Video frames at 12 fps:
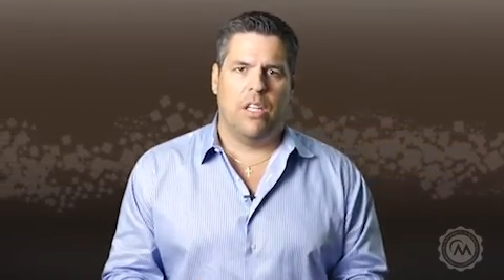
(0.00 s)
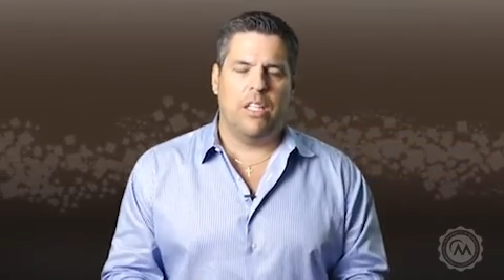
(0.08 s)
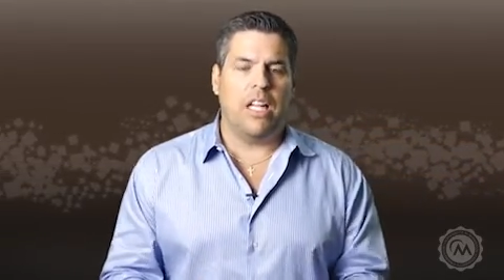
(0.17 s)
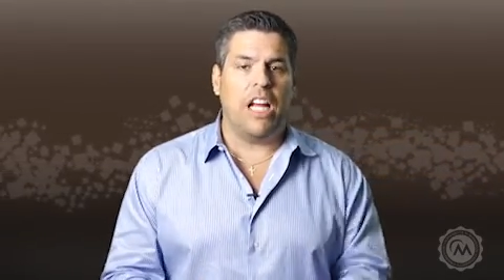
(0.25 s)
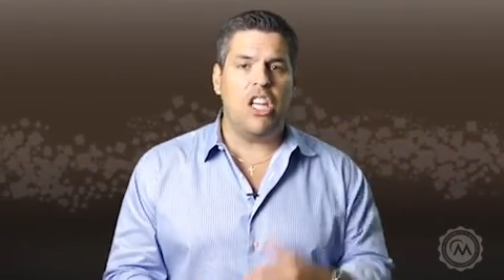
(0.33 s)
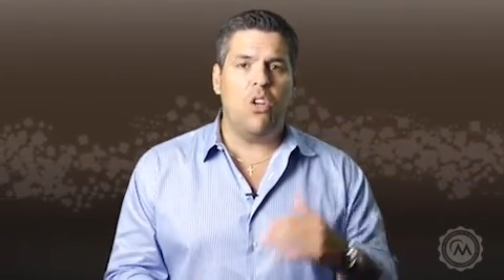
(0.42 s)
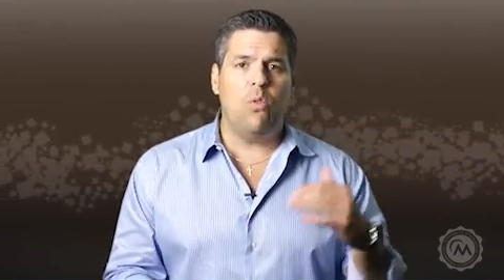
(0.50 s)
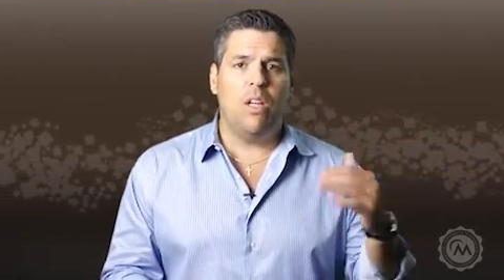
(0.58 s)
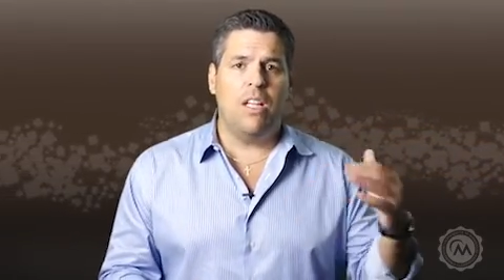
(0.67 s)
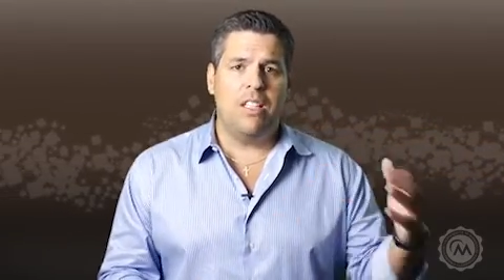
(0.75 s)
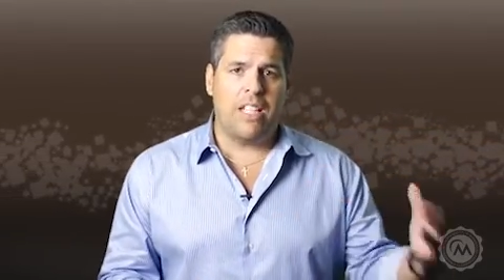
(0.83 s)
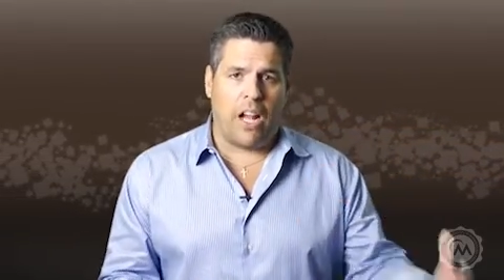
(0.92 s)
not you
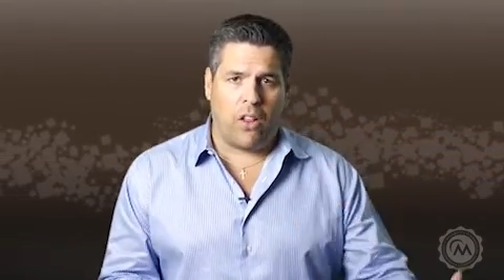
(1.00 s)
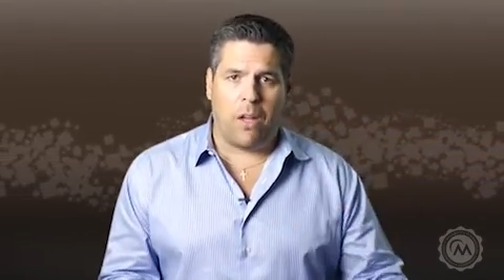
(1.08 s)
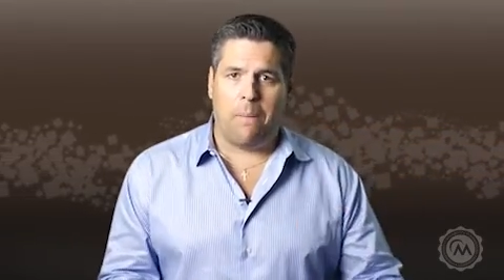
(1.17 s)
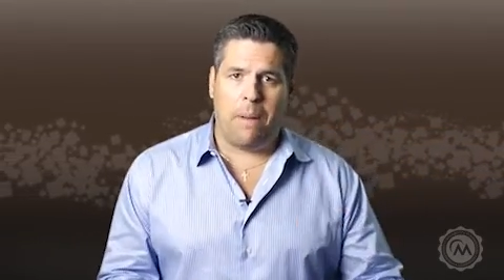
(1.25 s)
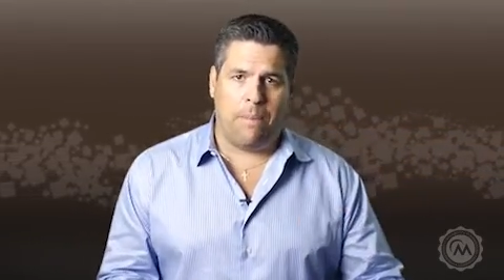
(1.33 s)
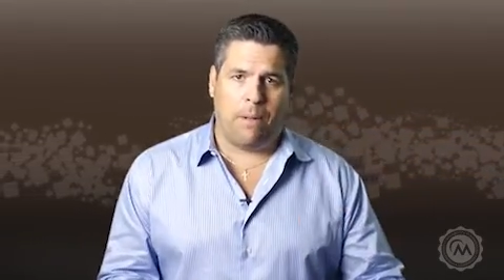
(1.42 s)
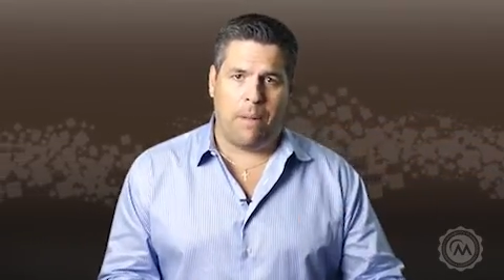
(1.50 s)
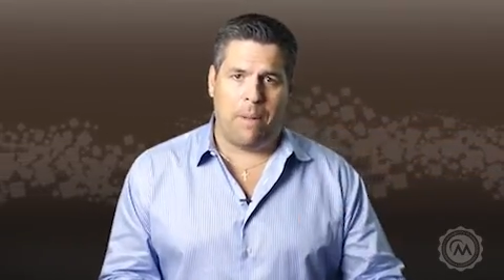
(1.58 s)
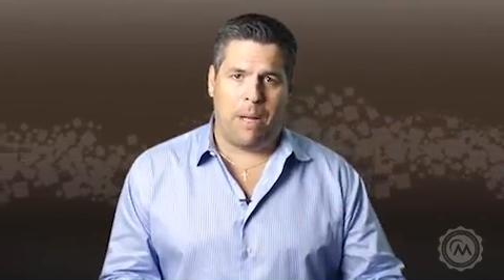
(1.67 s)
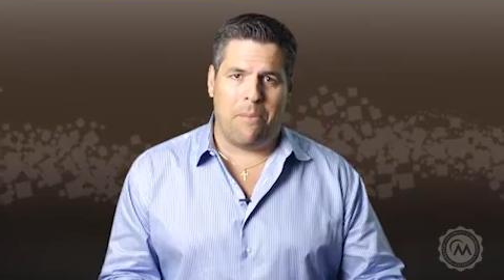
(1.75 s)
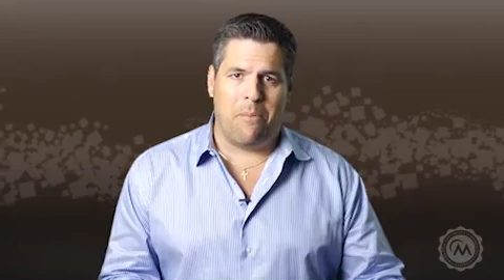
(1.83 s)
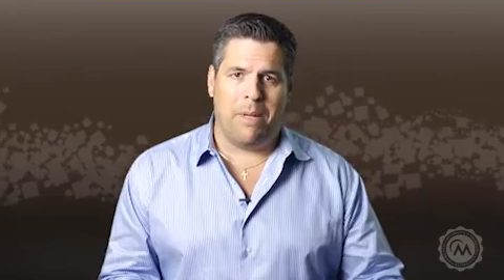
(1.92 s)
telling people
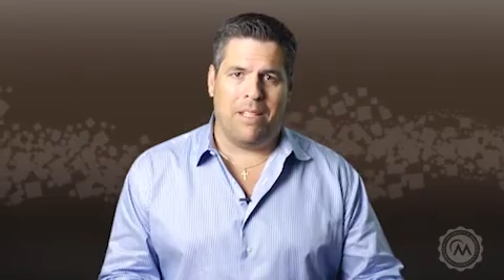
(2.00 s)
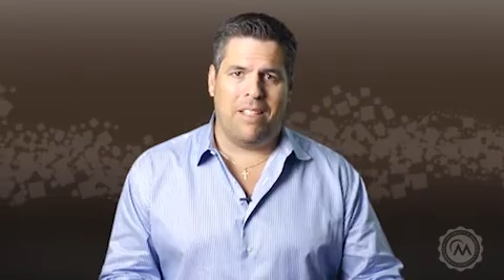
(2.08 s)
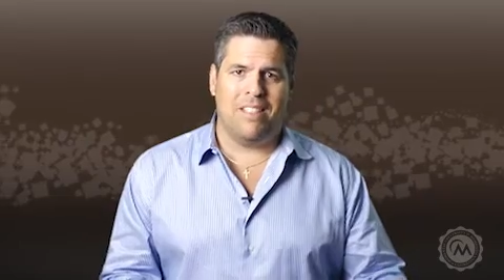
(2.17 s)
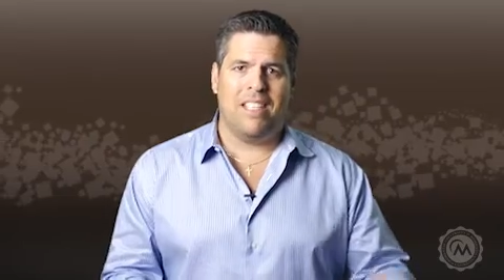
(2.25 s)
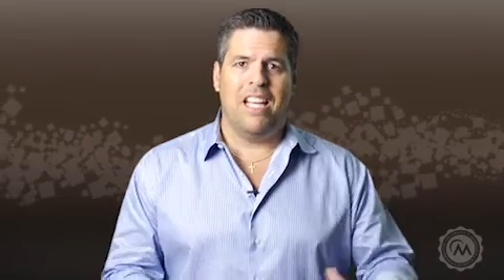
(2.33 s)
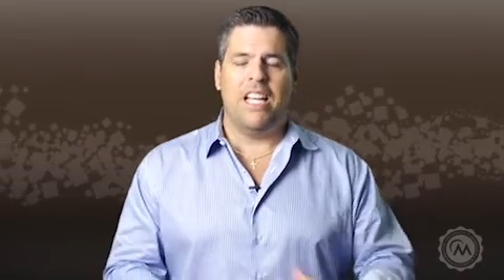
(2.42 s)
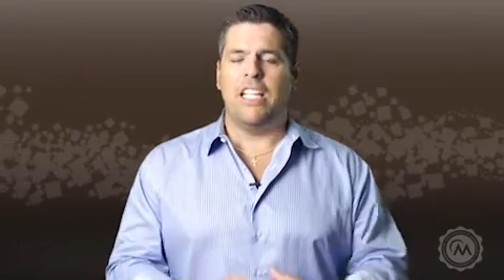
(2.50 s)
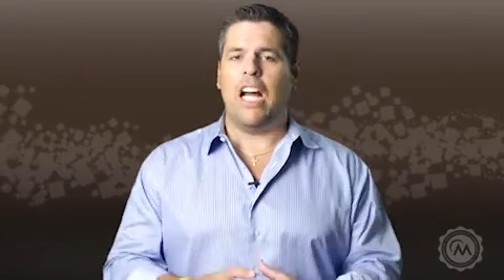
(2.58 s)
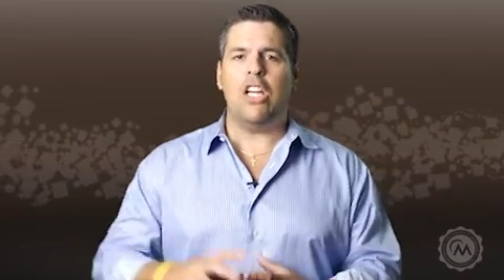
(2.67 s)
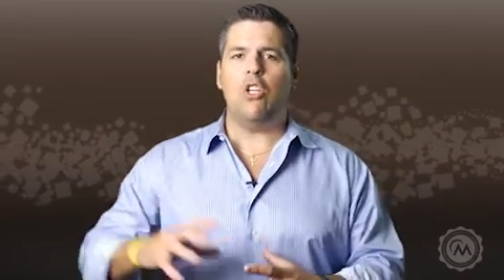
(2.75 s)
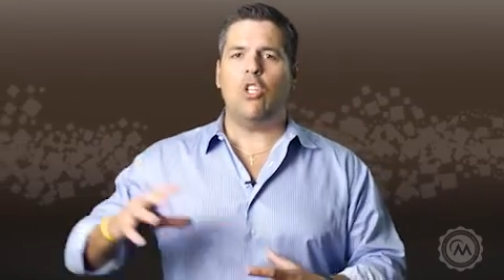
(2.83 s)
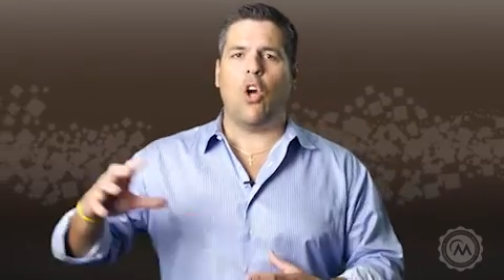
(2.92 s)
about Momentous,
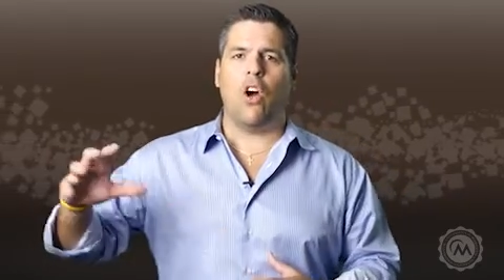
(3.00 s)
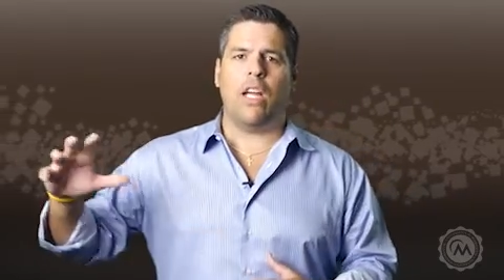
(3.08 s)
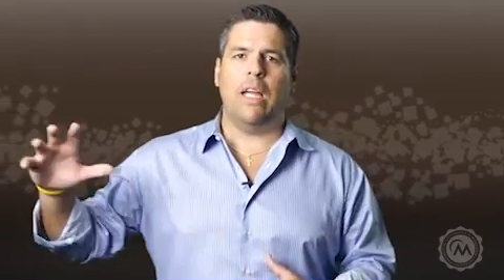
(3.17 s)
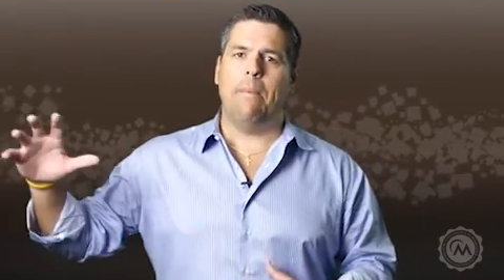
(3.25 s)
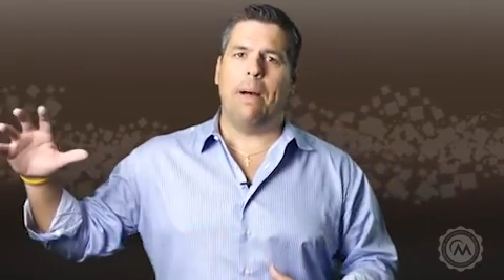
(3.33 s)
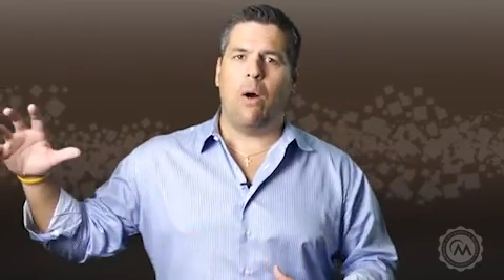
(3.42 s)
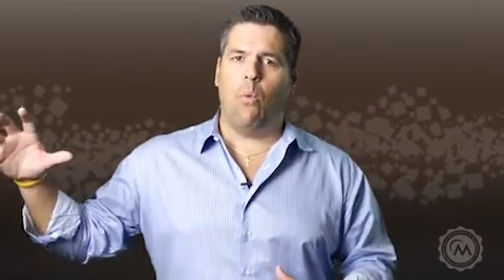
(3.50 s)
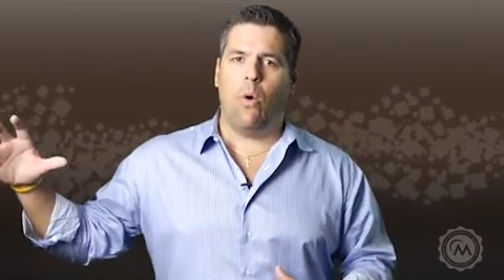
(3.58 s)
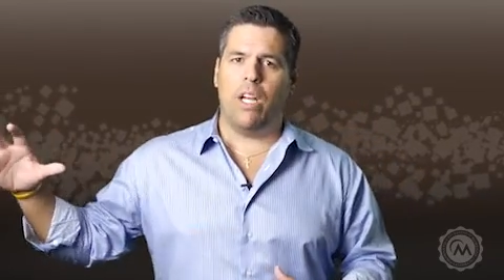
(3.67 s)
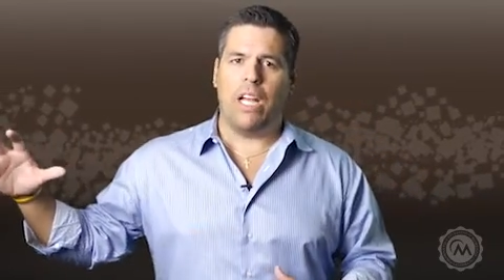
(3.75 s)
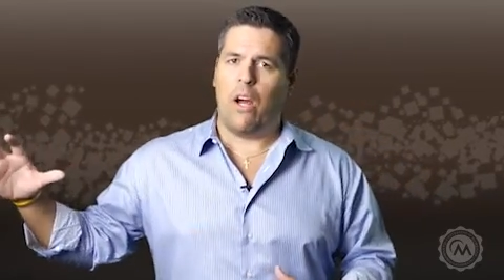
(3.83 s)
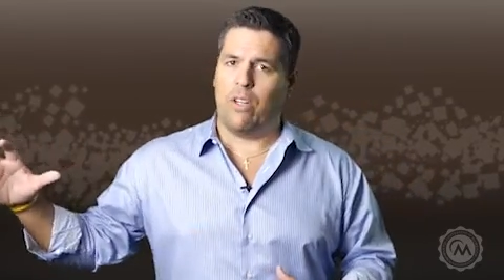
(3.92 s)
not you talking
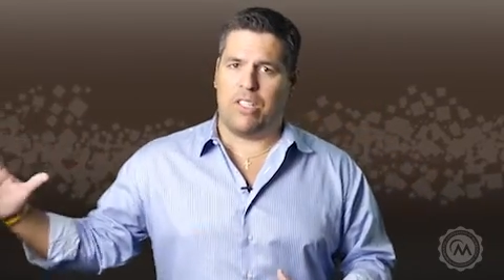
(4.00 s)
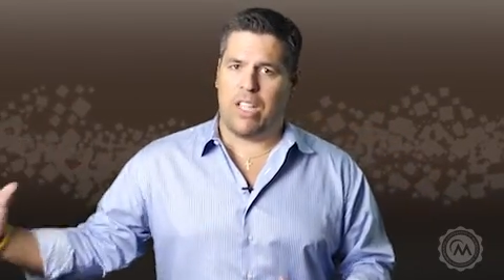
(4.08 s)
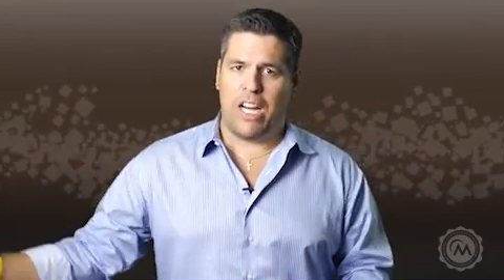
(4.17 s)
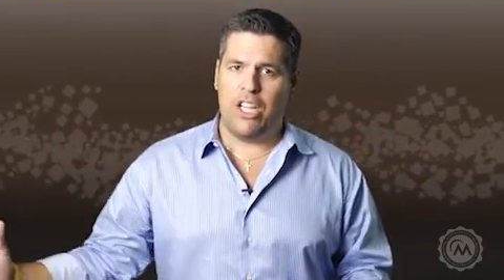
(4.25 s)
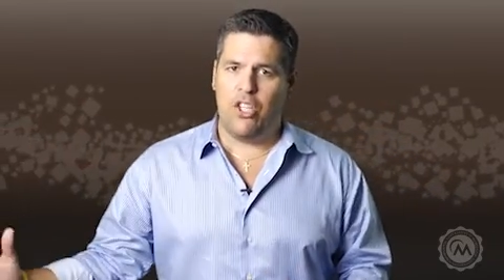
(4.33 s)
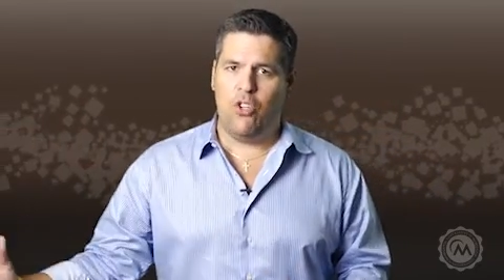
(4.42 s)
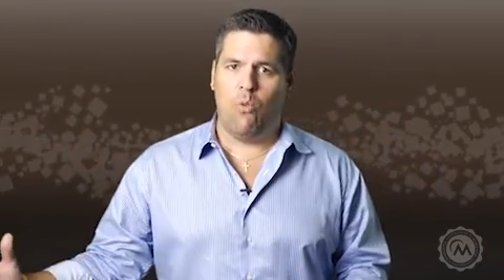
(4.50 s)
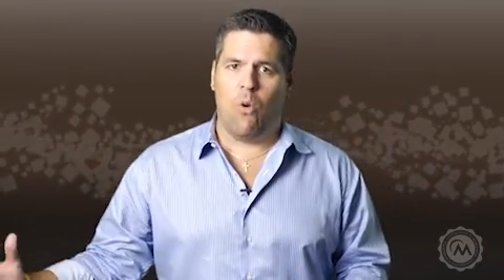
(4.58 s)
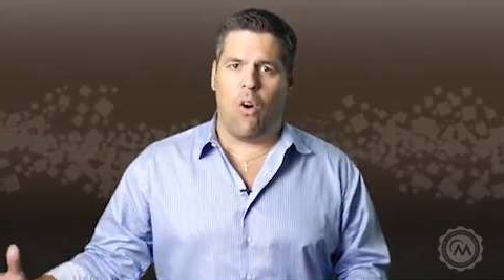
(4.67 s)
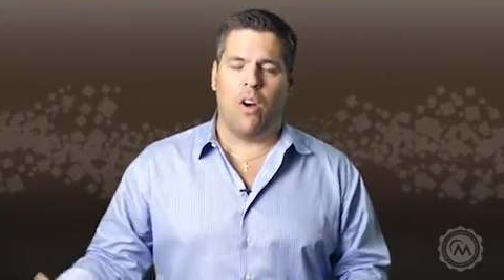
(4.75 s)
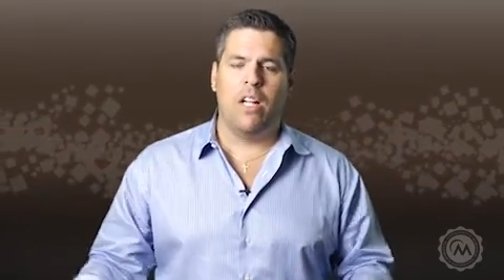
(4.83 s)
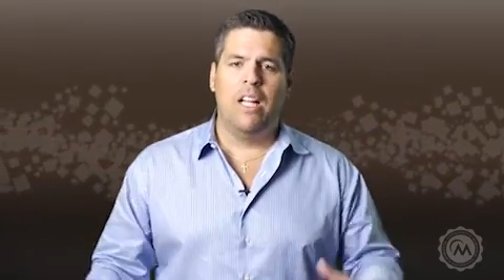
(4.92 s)
about how excited you
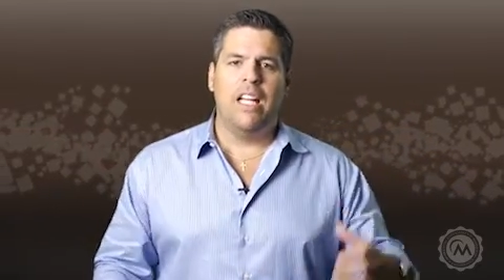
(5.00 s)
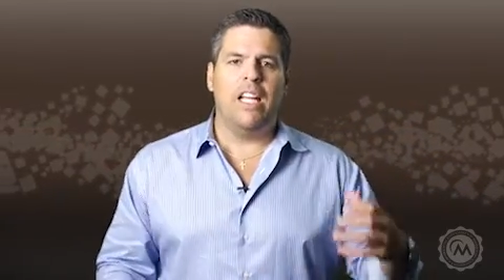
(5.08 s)
are.